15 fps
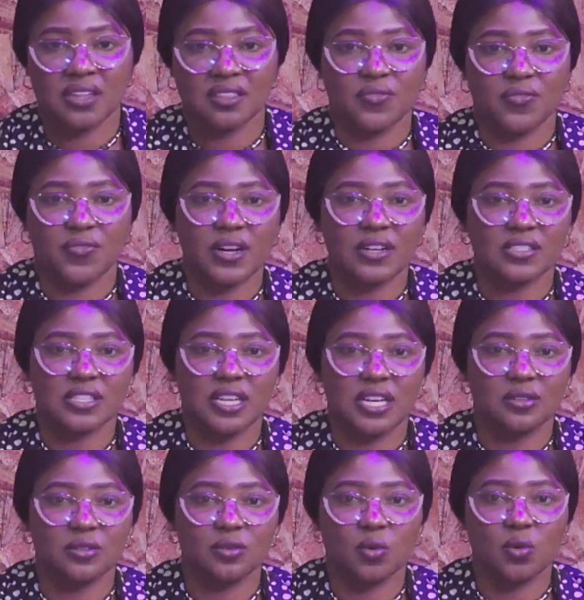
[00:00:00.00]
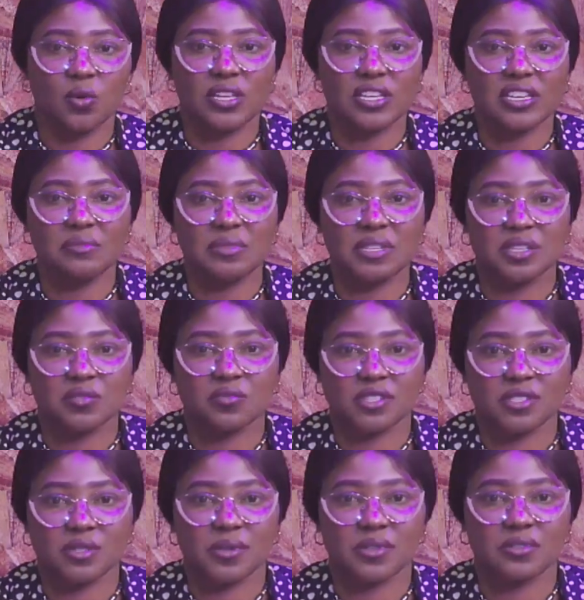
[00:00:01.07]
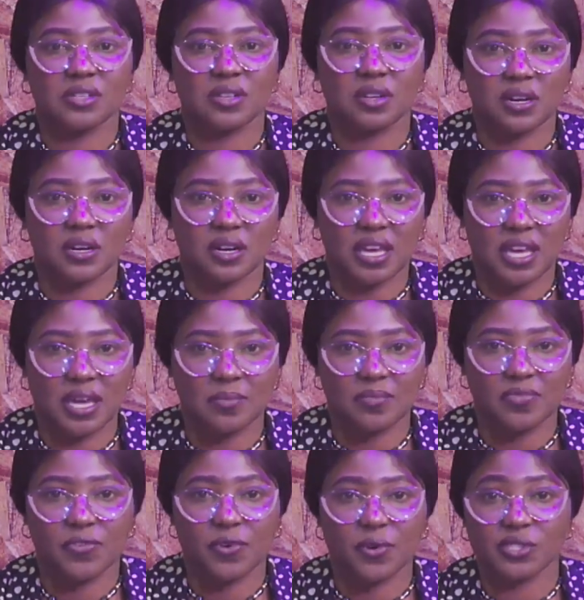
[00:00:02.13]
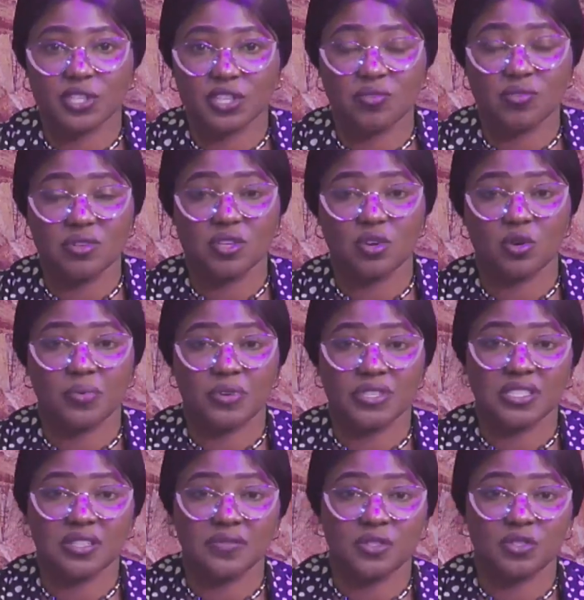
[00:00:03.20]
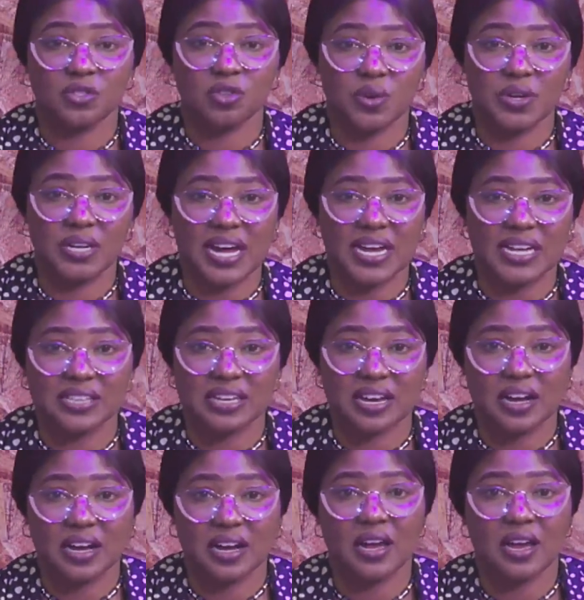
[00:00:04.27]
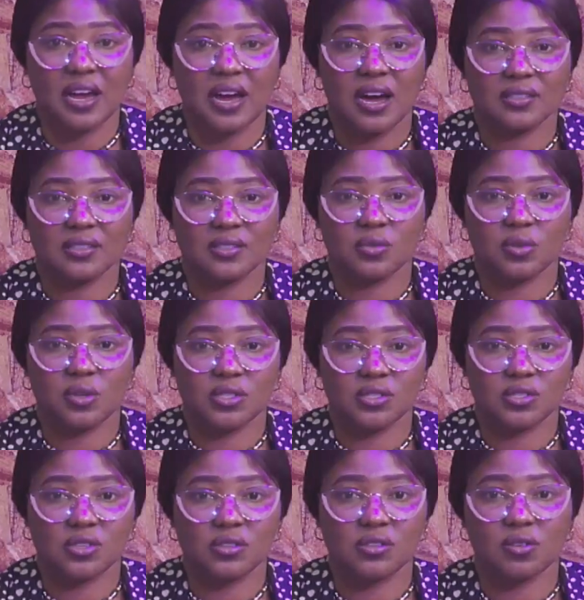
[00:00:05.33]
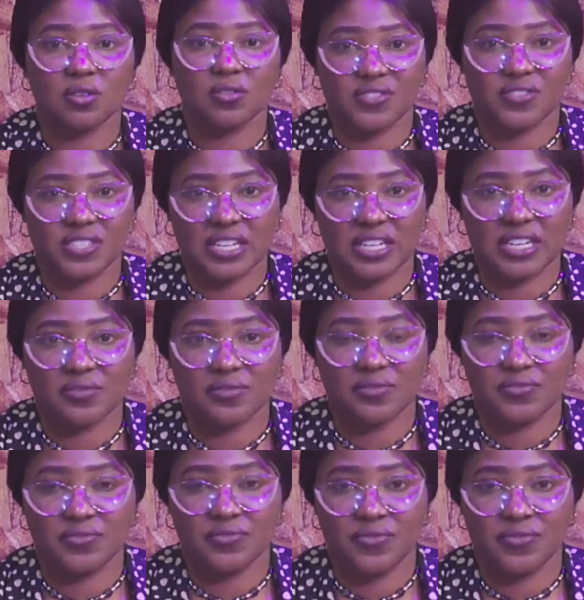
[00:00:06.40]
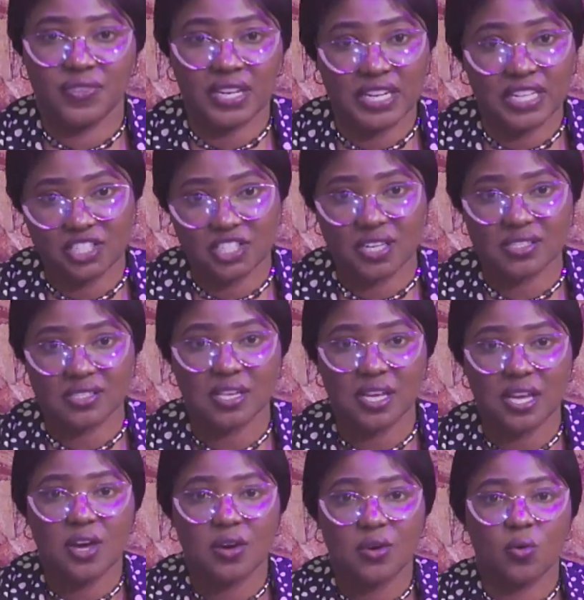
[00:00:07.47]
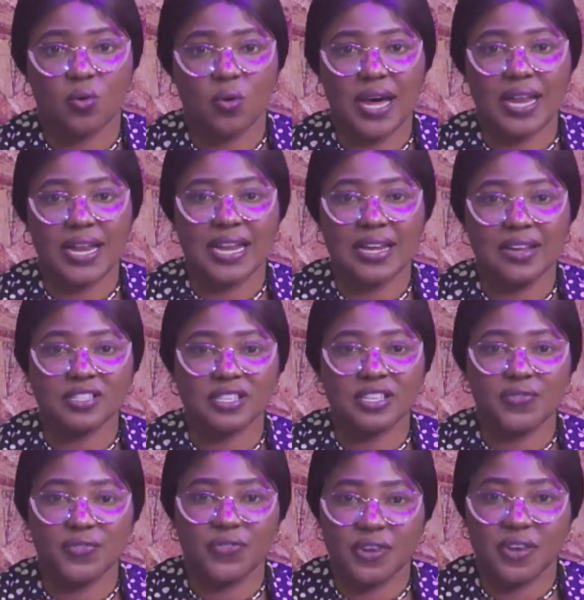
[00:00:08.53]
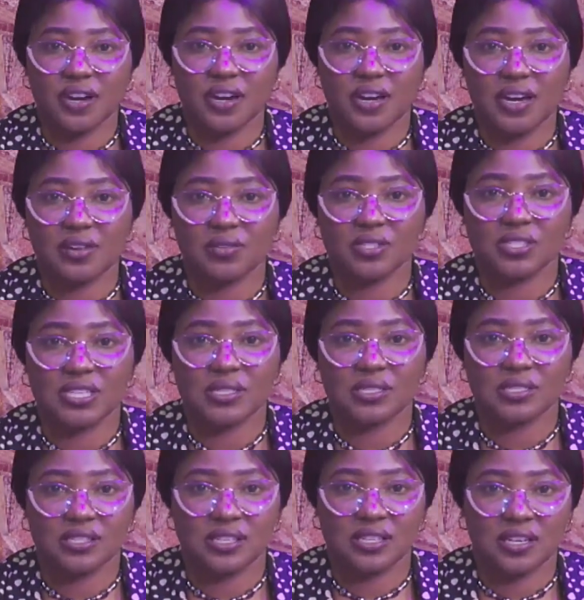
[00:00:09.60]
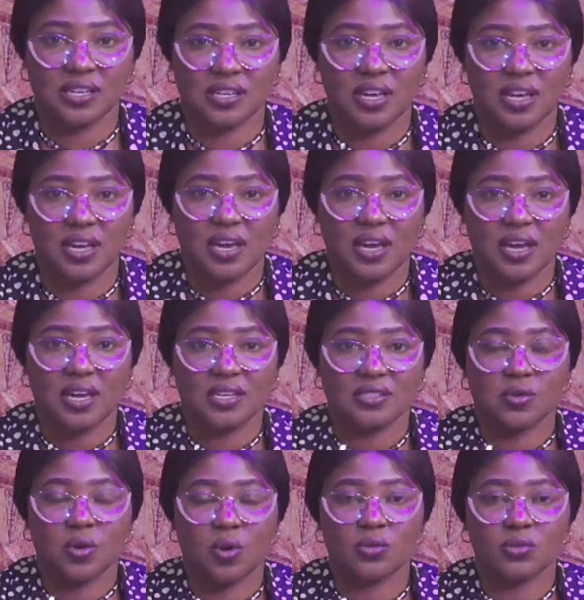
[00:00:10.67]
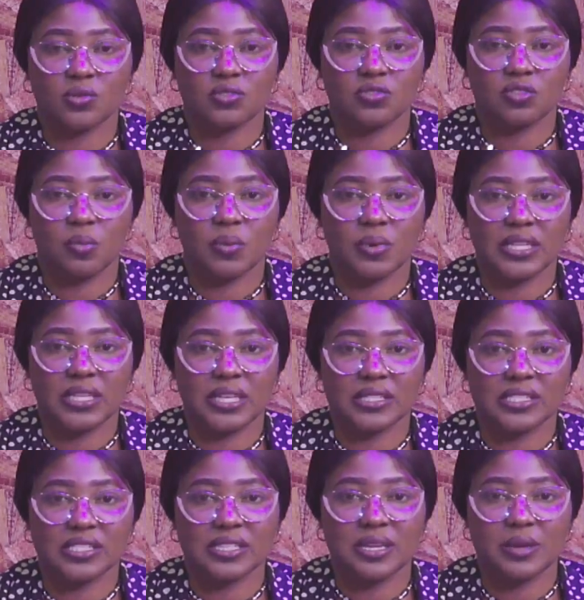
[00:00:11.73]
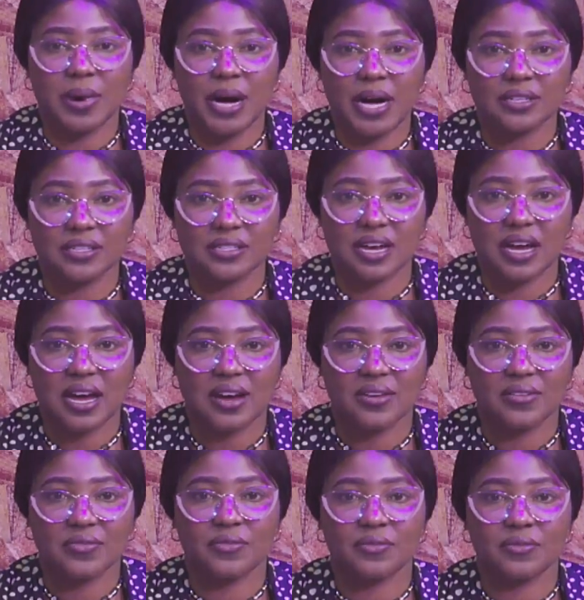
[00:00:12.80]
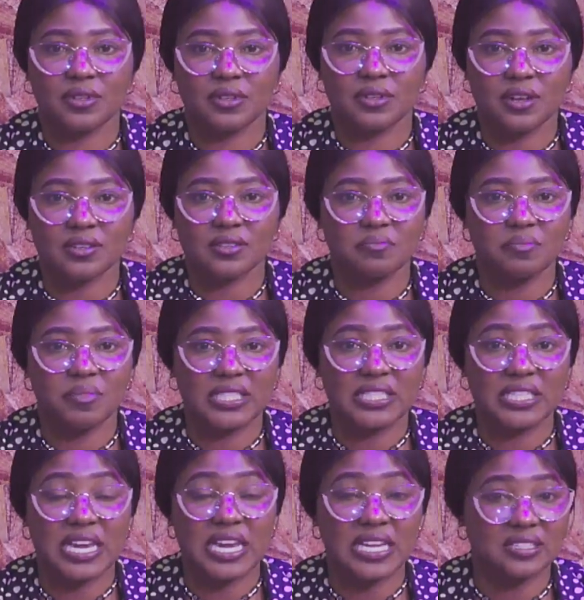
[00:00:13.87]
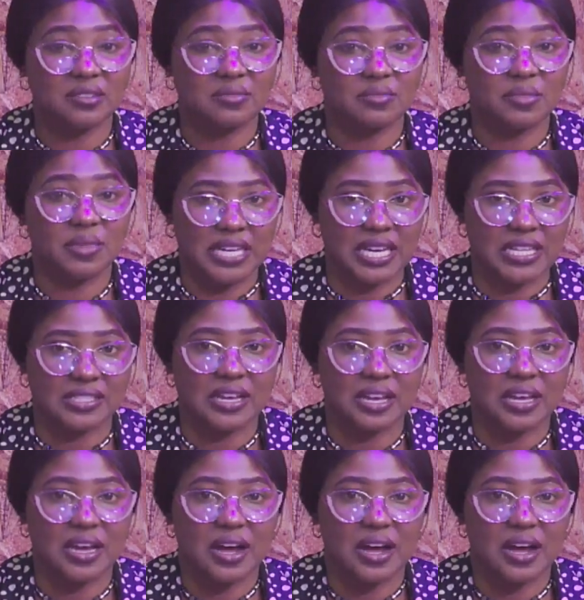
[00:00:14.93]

The fact that no immediate response came from security operatives during the attack add to concern of the villagers who are left in fear and uncertainty. It's also troubling that the bandits have not made any demand yet,